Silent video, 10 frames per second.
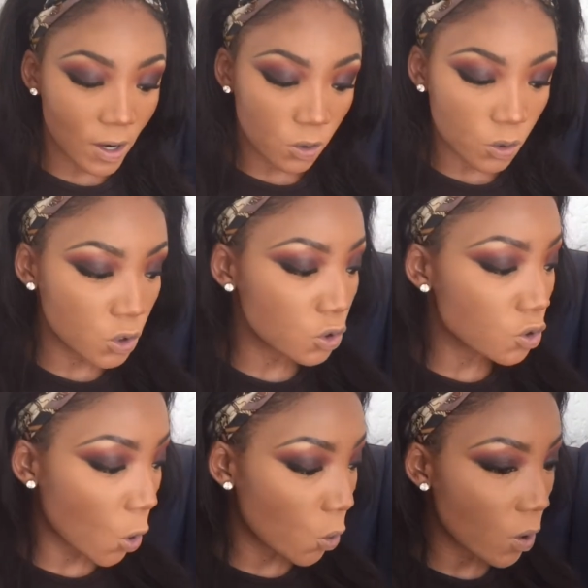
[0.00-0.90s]
I look
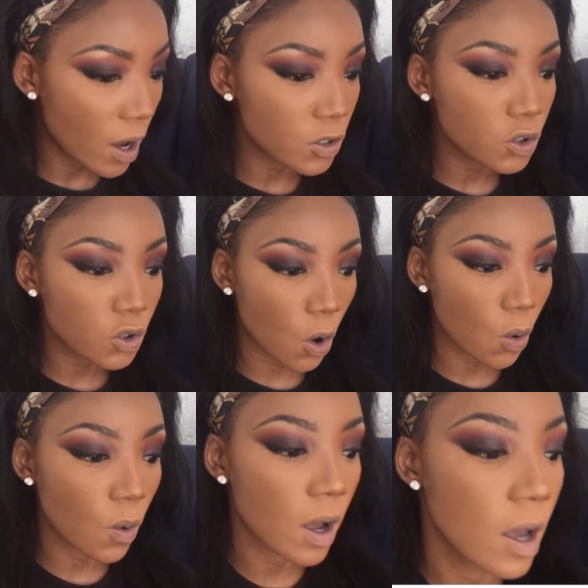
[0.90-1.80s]
so
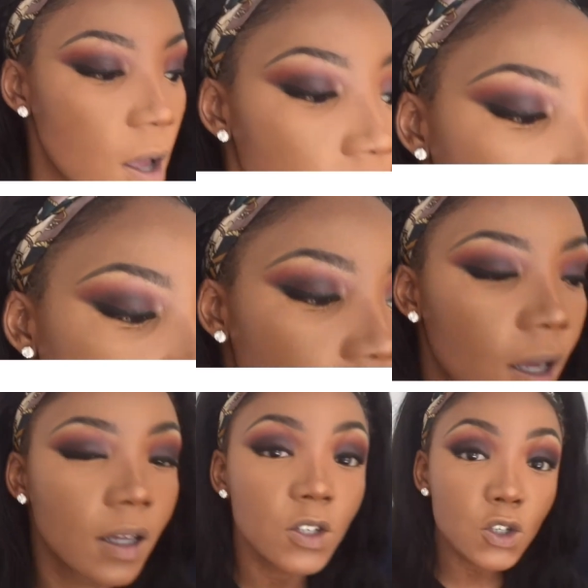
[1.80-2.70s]

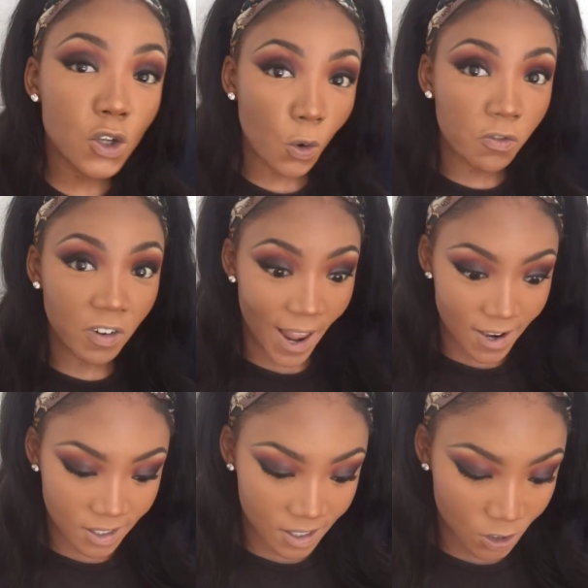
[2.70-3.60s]

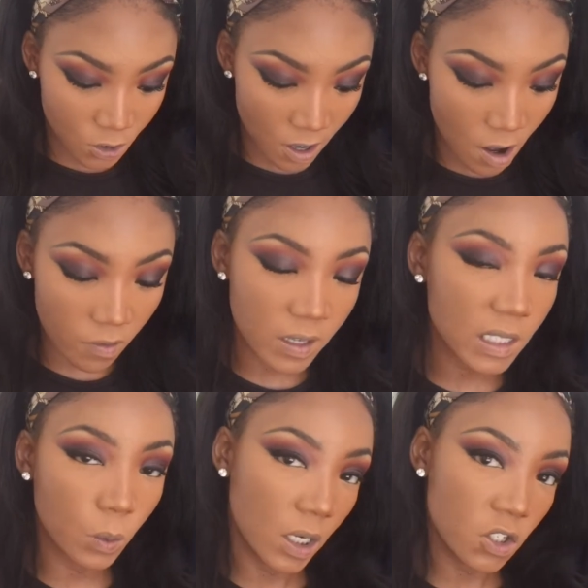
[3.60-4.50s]
flat. So now
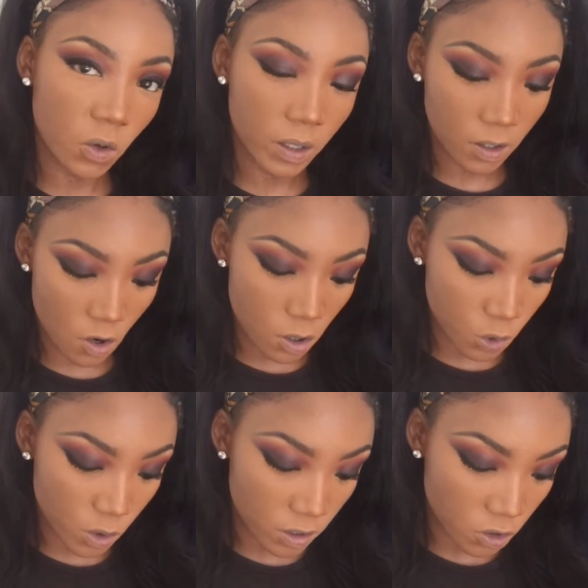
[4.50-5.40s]
obviously we need to go in and
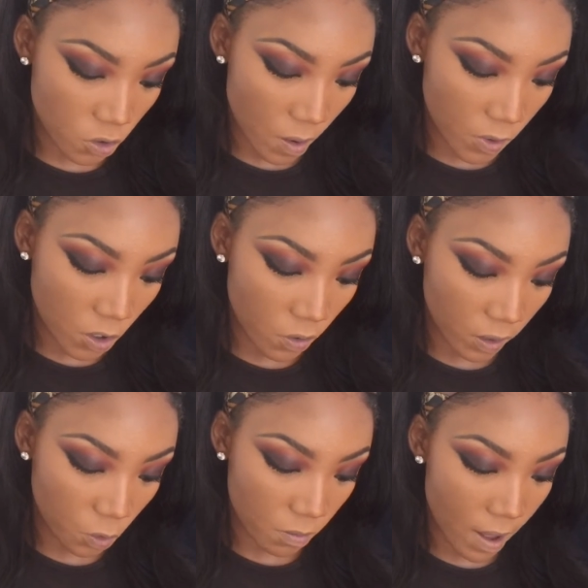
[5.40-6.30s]
contour. So I'm gonna go
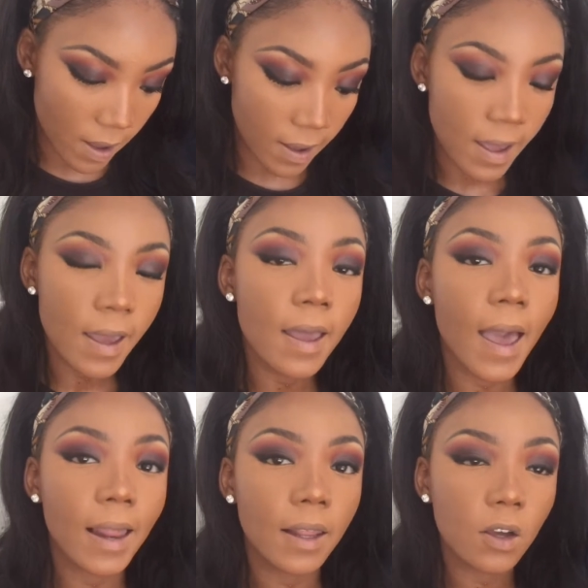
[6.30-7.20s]
in with my
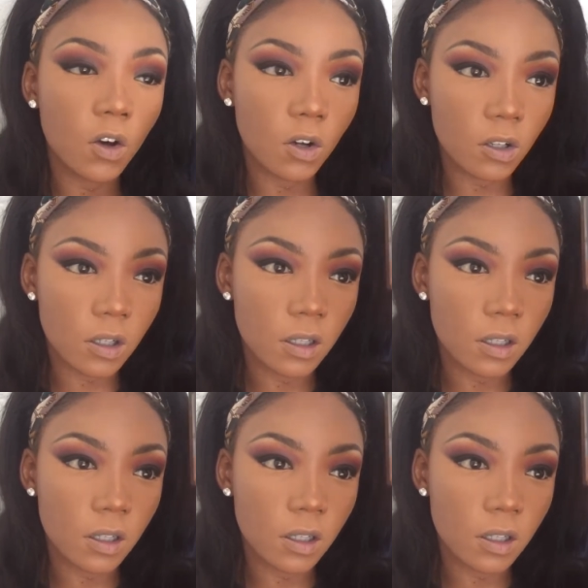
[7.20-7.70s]
LA Girl